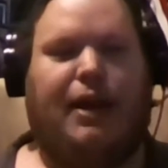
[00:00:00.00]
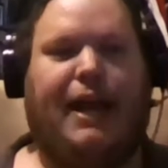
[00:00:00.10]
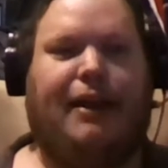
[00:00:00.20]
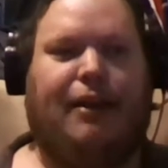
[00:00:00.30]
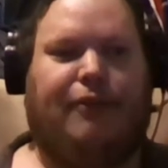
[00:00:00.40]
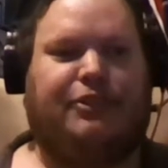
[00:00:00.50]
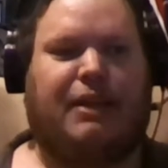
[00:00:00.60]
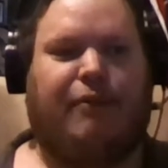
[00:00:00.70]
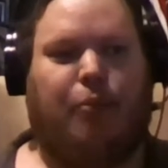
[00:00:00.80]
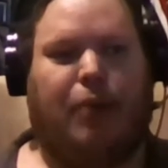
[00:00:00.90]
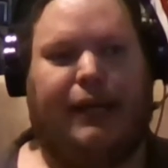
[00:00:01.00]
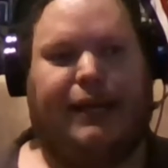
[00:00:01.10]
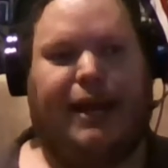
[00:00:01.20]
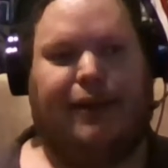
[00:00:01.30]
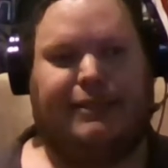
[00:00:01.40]
I had to have several
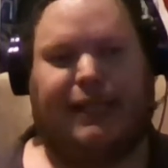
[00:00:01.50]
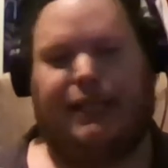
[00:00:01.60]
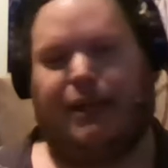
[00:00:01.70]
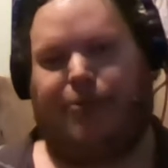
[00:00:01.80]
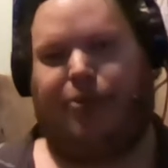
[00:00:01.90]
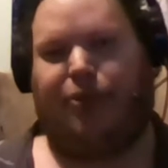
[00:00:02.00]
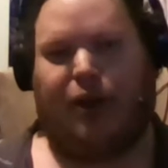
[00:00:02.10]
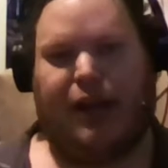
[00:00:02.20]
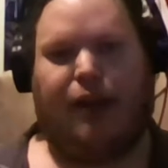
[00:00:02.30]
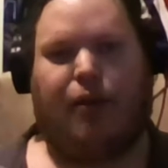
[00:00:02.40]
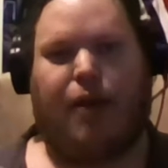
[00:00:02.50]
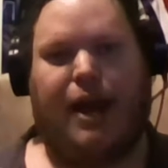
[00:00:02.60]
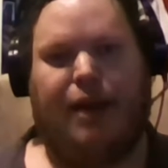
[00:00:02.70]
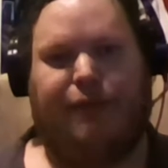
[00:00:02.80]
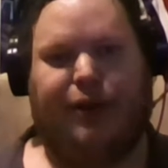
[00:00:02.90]
breakdowns. They dumped 30
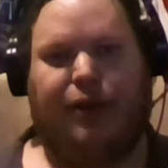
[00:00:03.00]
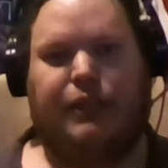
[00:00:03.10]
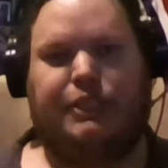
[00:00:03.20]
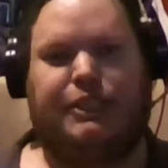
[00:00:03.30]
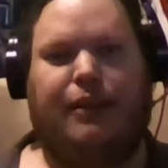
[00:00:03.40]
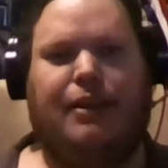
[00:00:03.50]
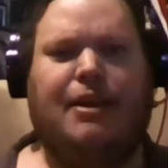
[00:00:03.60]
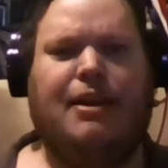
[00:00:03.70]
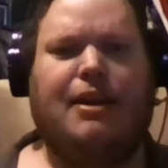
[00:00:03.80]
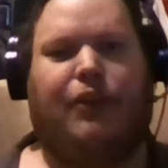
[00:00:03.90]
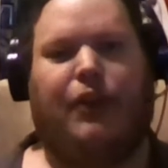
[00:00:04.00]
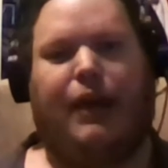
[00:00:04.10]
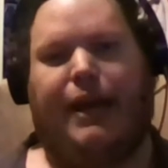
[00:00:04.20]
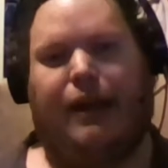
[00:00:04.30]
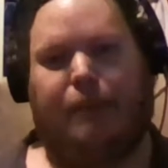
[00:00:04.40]
grand for a new engine. Then
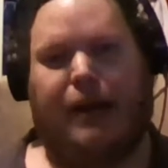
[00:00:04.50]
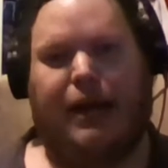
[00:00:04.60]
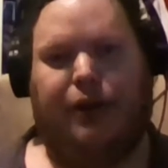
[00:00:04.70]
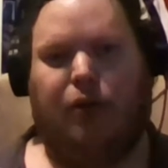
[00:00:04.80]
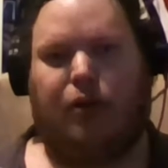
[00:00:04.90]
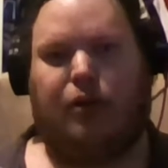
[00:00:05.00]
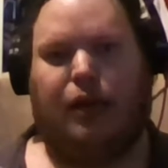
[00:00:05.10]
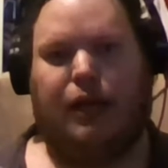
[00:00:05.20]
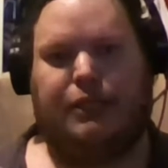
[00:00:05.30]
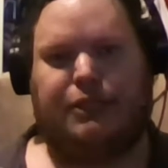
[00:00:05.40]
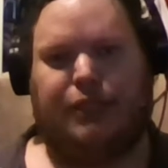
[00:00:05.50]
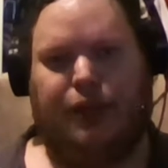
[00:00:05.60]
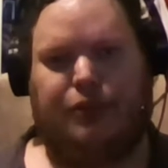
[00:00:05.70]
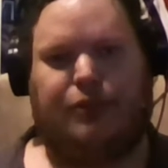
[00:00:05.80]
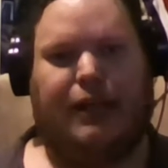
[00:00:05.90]
they had to buy a new clutch, a
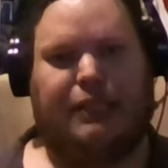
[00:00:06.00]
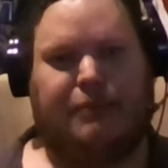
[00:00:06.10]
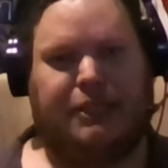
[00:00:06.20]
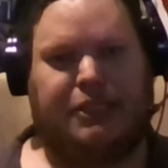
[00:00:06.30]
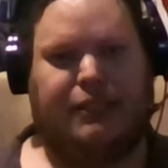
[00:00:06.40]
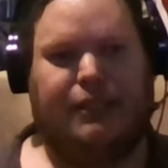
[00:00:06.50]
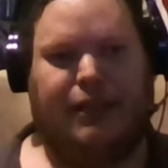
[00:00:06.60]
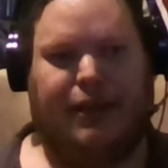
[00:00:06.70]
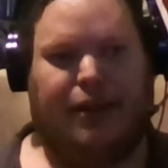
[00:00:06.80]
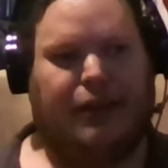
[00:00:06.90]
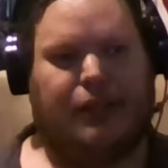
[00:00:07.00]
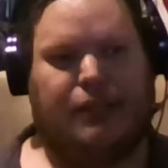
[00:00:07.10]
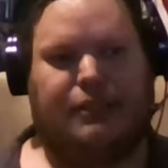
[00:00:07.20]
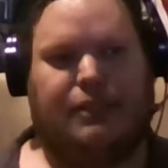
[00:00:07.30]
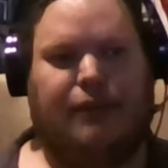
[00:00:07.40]
new transmission, and all that good
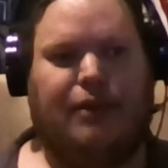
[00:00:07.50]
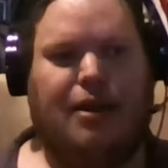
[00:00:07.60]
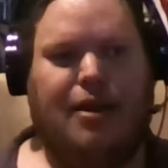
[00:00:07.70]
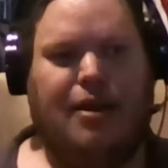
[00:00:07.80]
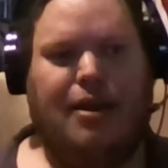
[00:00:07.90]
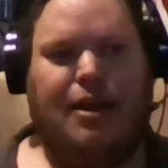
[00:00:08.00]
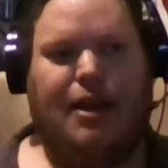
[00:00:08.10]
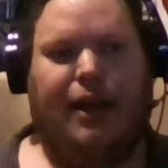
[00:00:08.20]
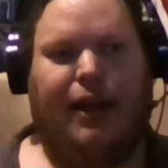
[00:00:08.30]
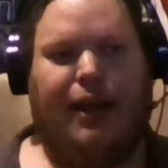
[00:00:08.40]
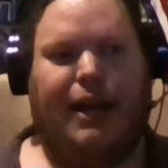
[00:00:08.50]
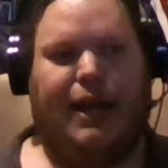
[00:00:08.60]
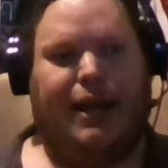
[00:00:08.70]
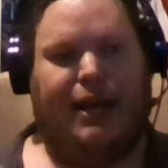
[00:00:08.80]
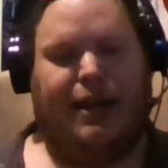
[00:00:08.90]
stuff.
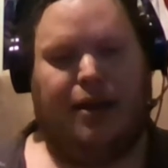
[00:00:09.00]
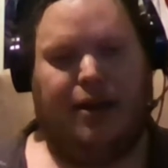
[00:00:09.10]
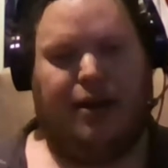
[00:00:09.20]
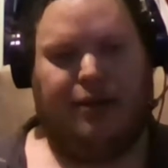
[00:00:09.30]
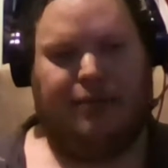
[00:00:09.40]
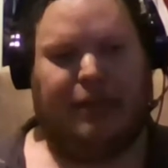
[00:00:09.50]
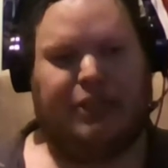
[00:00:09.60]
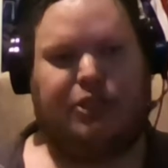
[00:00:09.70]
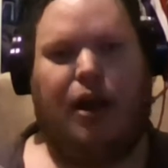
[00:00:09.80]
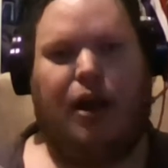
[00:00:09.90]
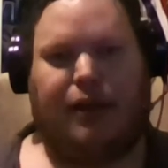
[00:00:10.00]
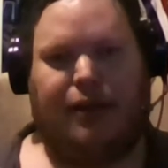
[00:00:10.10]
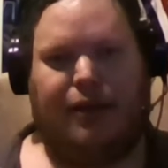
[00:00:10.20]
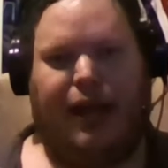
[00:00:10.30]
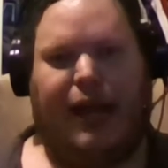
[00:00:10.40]
And my truck
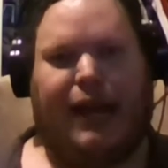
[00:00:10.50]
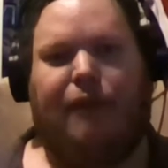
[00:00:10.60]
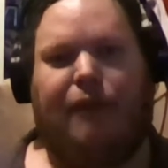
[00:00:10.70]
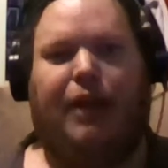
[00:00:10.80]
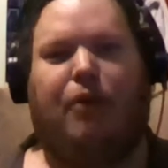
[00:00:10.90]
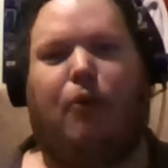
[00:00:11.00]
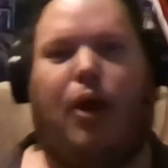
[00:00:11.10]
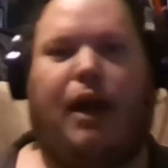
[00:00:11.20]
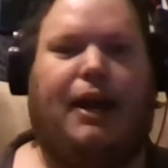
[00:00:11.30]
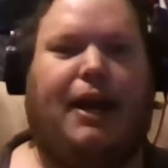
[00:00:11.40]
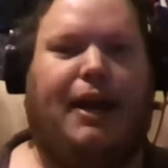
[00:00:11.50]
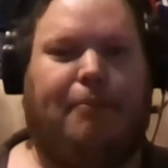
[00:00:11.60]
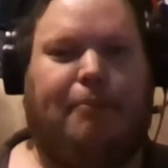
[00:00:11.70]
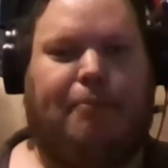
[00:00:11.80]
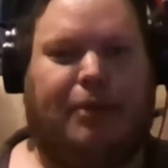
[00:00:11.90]
had everything working on it,
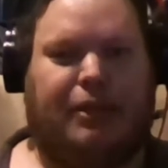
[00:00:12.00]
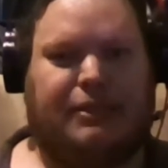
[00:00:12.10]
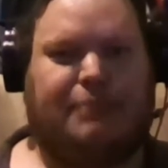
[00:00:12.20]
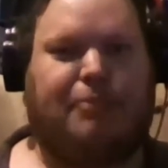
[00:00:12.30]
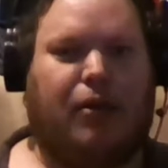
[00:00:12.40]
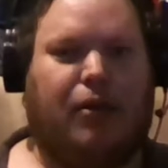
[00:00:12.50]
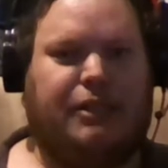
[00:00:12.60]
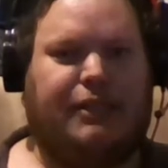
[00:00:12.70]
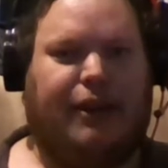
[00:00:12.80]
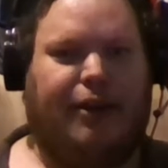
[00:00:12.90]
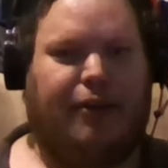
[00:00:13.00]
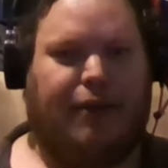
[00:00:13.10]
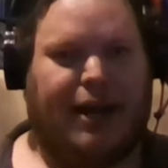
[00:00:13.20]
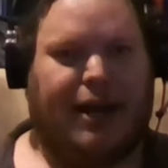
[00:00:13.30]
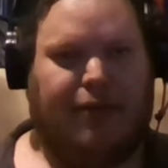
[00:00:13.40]
but this power steering
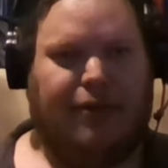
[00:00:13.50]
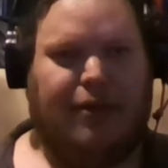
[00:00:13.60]
right now.